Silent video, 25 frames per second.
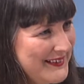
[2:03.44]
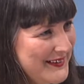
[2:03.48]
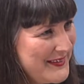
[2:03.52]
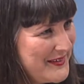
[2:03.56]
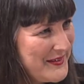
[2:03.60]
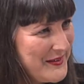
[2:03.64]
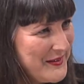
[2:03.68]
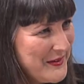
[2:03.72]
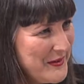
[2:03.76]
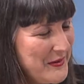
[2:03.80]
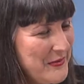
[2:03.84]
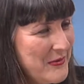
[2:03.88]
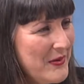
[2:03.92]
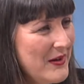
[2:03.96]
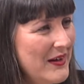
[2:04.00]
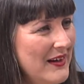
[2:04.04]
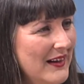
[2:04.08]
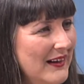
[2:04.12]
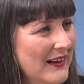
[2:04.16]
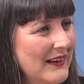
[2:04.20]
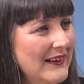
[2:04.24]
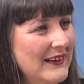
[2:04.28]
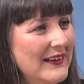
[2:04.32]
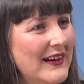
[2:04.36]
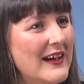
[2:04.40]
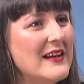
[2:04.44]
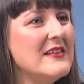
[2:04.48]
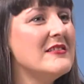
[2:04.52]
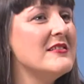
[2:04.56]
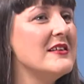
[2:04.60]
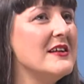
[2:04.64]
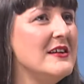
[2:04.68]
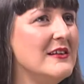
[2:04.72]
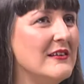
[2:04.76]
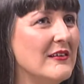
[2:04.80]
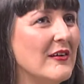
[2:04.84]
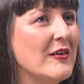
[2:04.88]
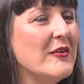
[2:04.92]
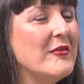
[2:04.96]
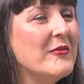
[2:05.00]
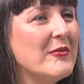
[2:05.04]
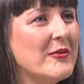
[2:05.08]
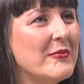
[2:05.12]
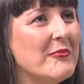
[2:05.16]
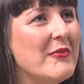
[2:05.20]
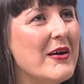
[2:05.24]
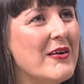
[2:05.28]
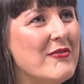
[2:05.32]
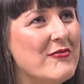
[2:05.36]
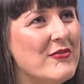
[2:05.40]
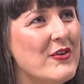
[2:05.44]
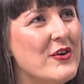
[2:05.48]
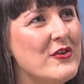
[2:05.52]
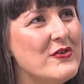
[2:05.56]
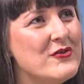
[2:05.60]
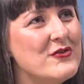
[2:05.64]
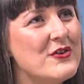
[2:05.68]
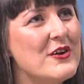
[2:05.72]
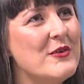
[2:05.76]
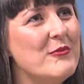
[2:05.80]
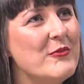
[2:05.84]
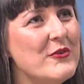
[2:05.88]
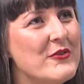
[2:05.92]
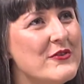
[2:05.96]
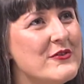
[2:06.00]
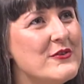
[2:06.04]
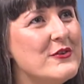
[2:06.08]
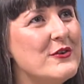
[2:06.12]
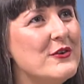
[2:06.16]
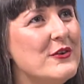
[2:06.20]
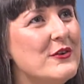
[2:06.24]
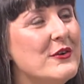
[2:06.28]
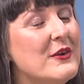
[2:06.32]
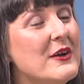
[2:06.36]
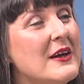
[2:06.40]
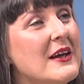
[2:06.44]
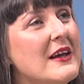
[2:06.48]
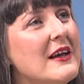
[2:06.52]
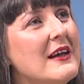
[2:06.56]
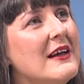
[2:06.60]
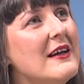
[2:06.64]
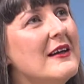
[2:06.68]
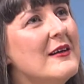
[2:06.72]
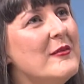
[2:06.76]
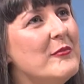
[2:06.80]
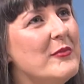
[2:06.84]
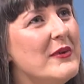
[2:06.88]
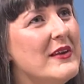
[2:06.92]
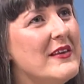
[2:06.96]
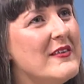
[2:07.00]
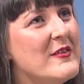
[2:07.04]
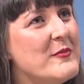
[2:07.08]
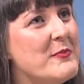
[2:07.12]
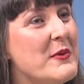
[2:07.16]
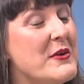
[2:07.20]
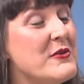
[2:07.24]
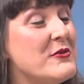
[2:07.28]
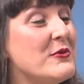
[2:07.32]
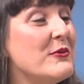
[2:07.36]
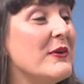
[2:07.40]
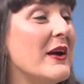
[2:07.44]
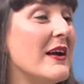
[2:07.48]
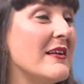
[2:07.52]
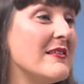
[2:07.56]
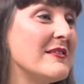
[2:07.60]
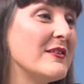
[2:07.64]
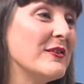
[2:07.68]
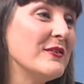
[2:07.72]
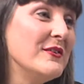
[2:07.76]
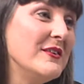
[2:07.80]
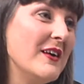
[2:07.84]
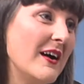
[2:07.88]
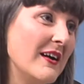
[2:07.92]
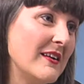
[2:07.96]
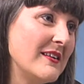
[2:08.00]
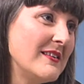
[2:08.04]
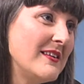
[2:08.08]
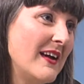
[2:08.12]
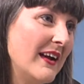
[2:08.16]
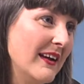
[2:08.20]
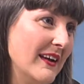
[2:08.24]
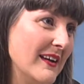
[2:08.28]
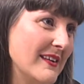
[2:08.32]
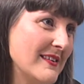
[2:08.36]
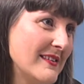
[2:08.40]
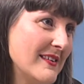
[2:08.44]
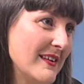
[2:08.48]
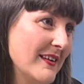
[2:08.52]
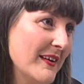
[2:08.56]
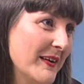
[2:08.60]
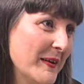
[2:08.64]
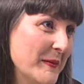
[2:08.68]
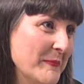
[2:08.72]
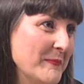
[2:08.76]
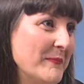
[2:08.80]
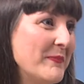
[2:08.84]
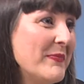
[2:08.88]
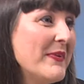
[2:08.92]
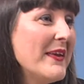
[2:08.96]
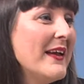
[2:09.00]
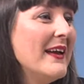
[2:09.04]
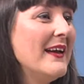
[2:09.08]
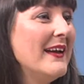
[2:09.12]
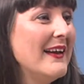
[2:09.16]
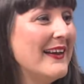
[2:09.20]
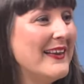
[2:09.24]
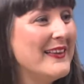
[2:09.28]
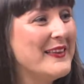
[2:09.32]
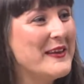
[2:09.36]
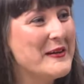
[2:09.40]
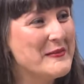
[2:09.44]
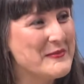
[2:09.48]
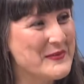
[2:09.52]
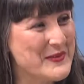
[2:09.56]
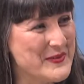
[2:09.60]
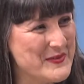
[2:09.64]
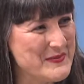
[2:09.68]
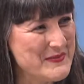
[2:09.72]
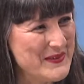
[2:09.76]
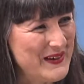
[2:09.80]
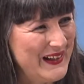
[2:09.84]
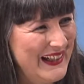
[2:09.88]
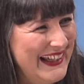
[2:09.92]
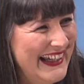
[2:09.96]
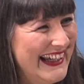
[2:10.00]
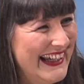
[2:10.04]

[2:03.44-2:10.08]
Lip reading: I don't know why. Actually, no. Well, my first dream was to be the special guest on Young Talent Time. That was my.